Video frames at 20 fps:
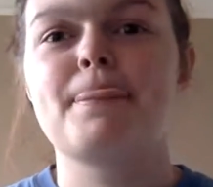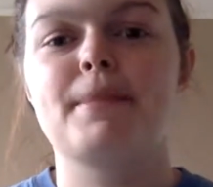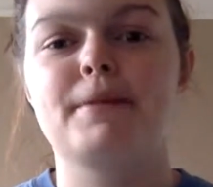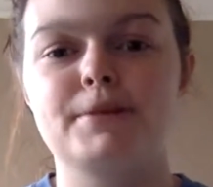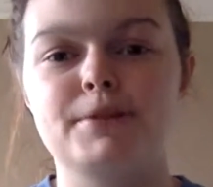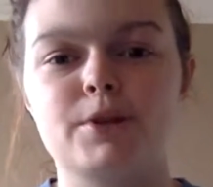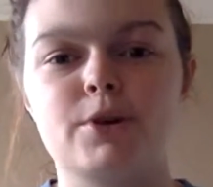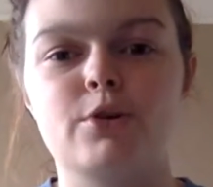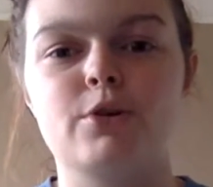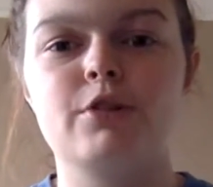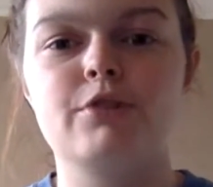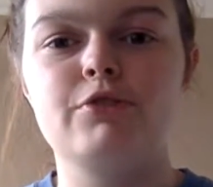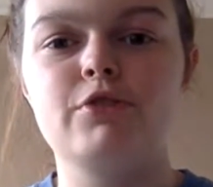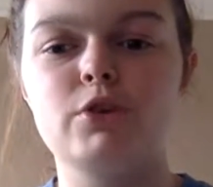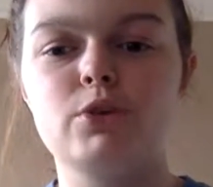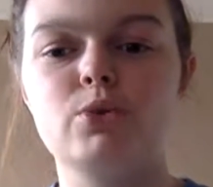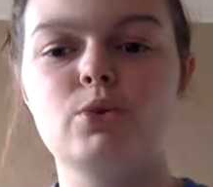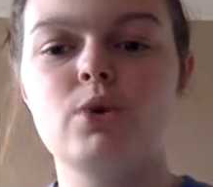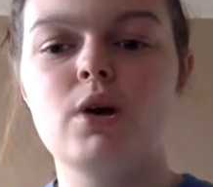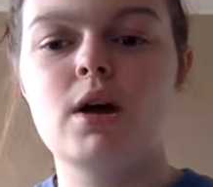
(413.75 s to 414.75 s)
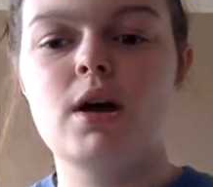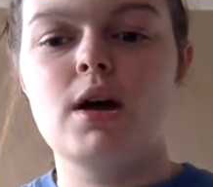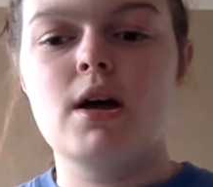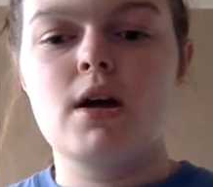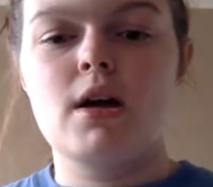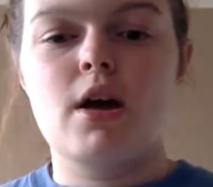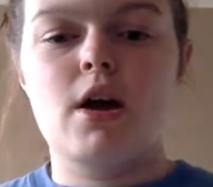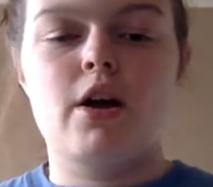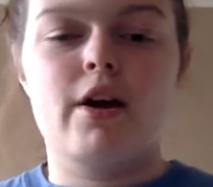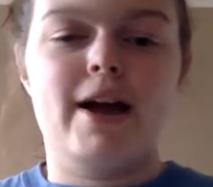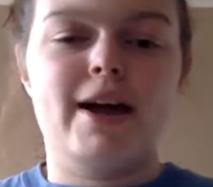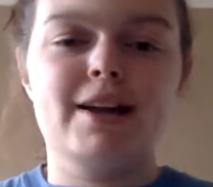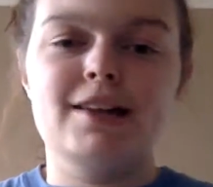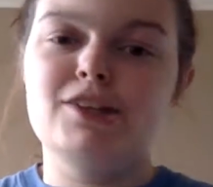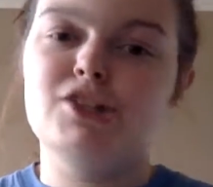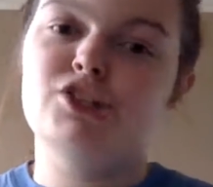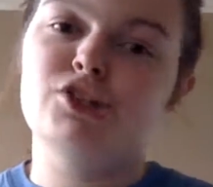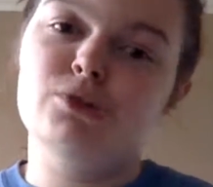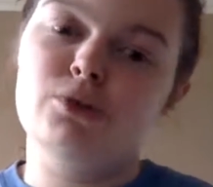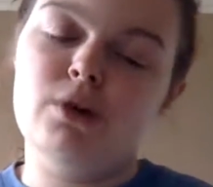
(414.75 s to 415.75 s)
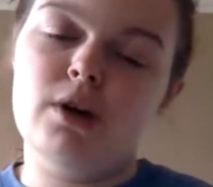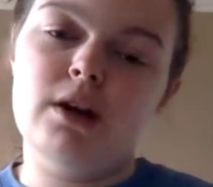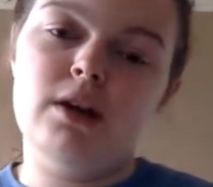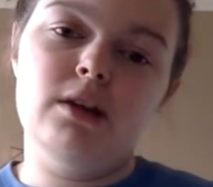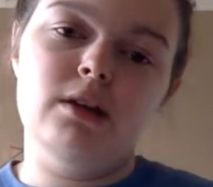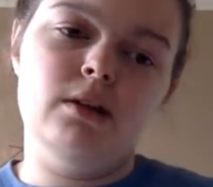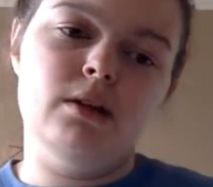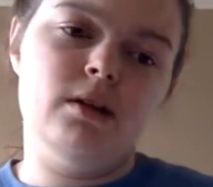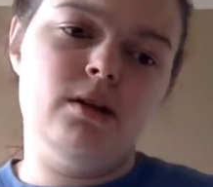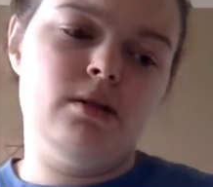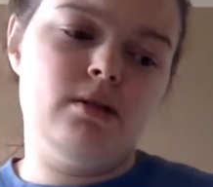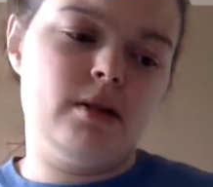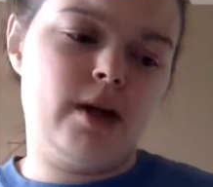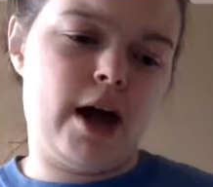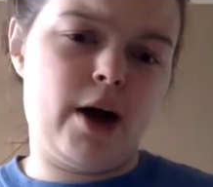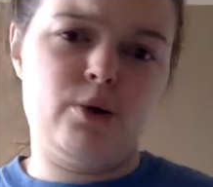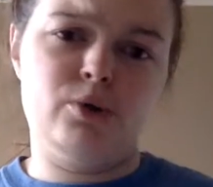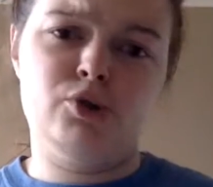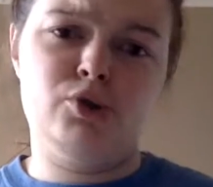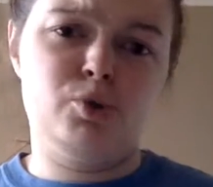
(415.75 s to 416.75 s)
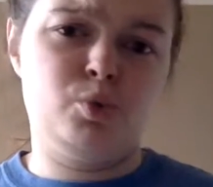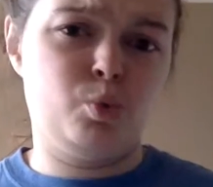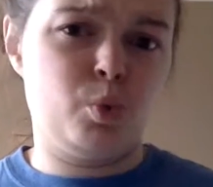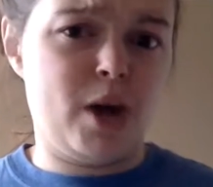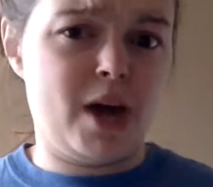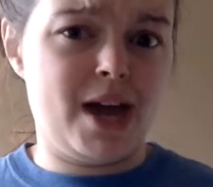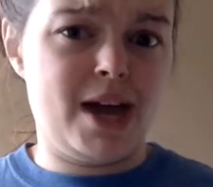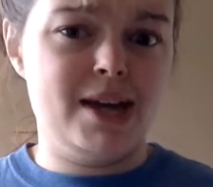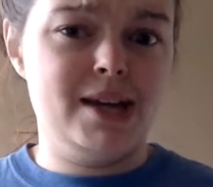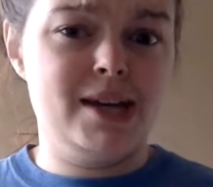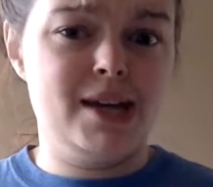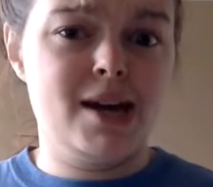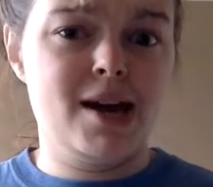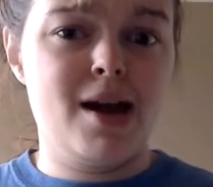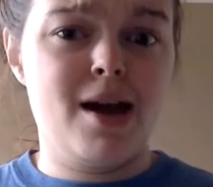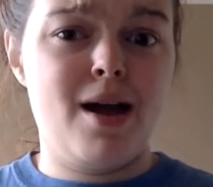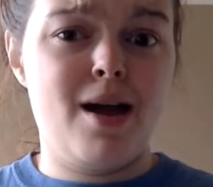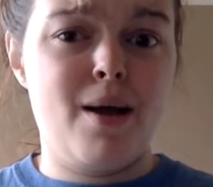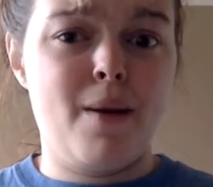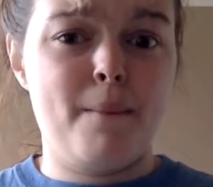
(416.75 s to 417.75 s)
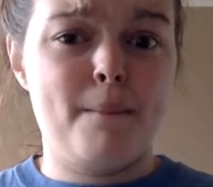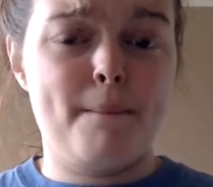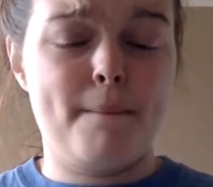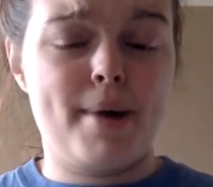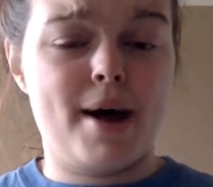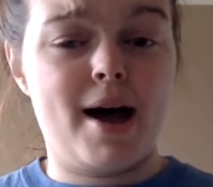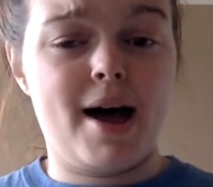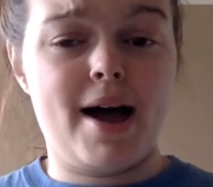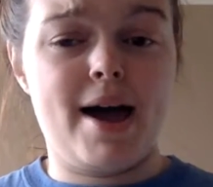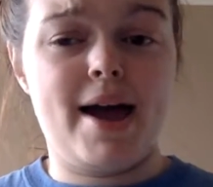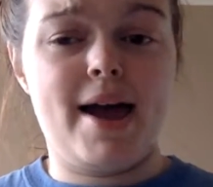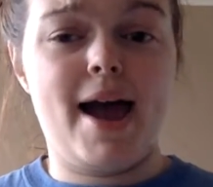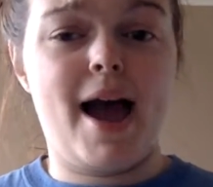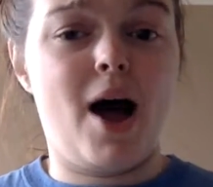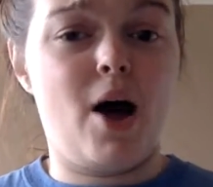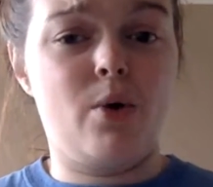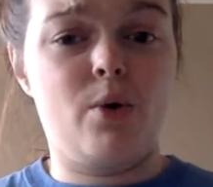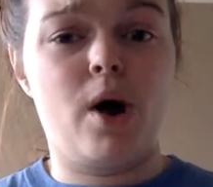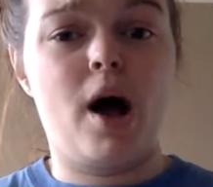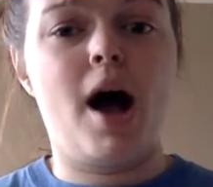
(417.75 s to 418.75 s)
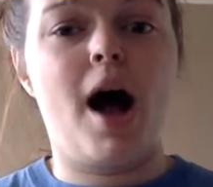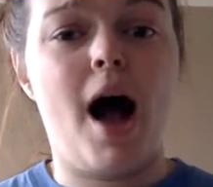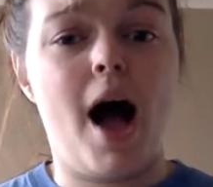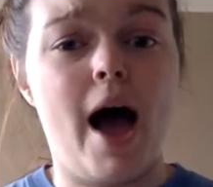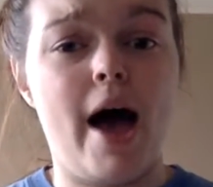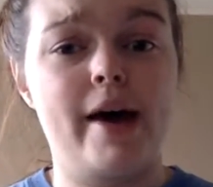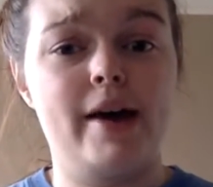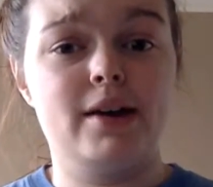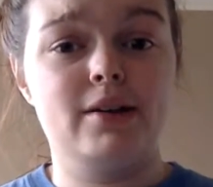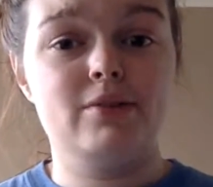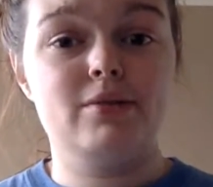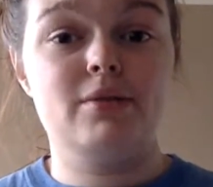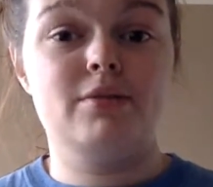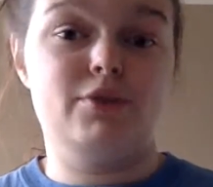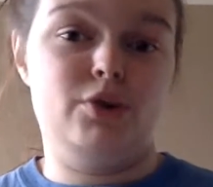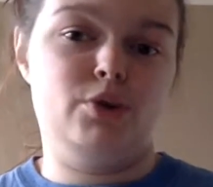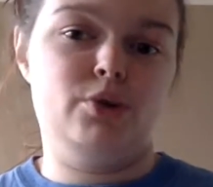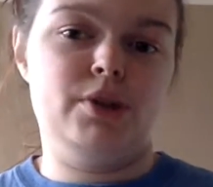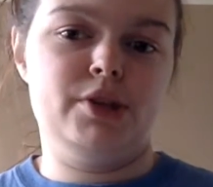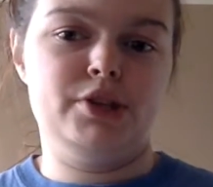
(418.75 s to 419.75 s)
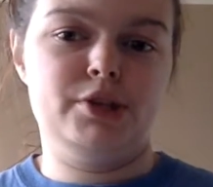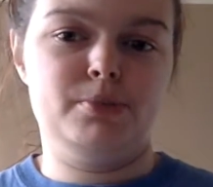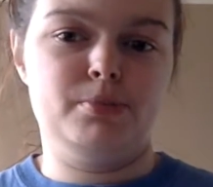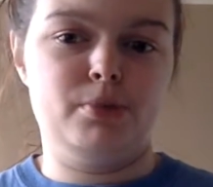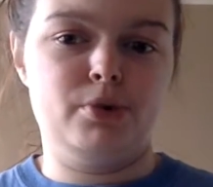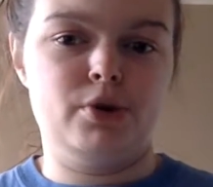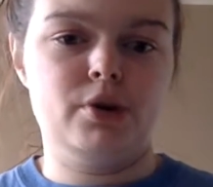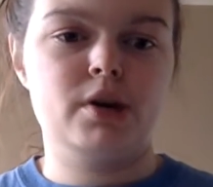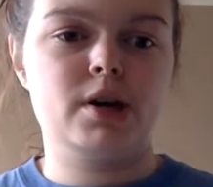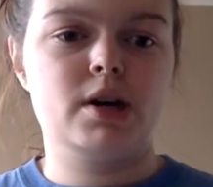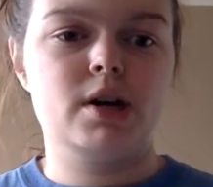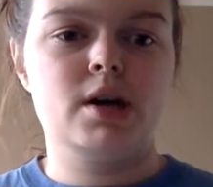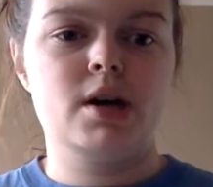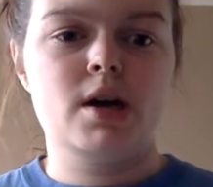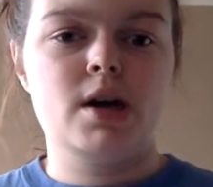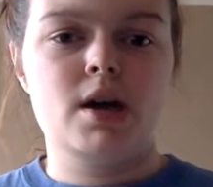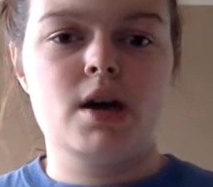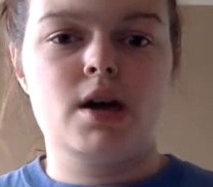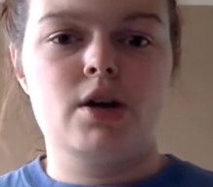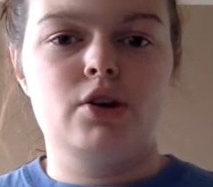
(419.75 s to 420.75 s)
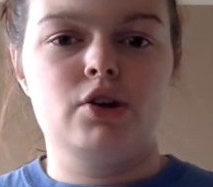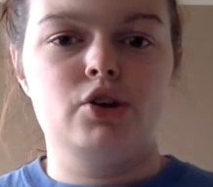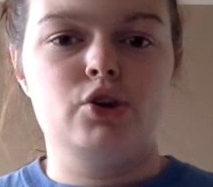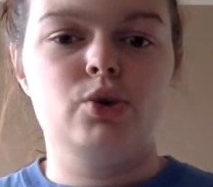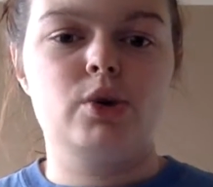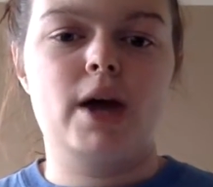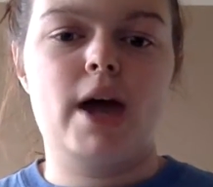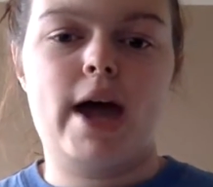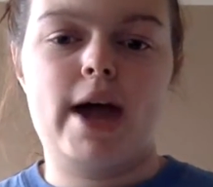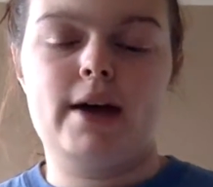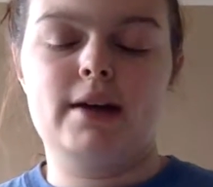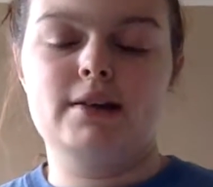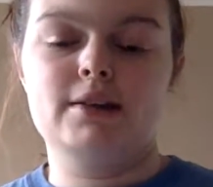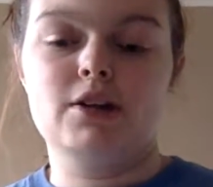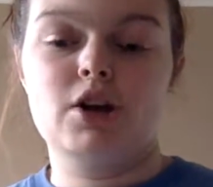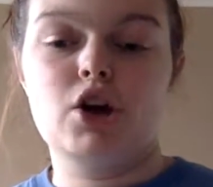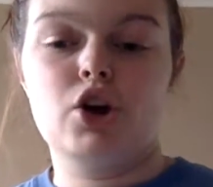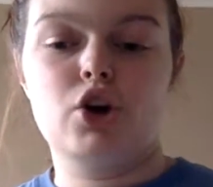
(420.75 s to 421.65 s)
So, if you are any anyhow swayed by how I reviewed this book, you can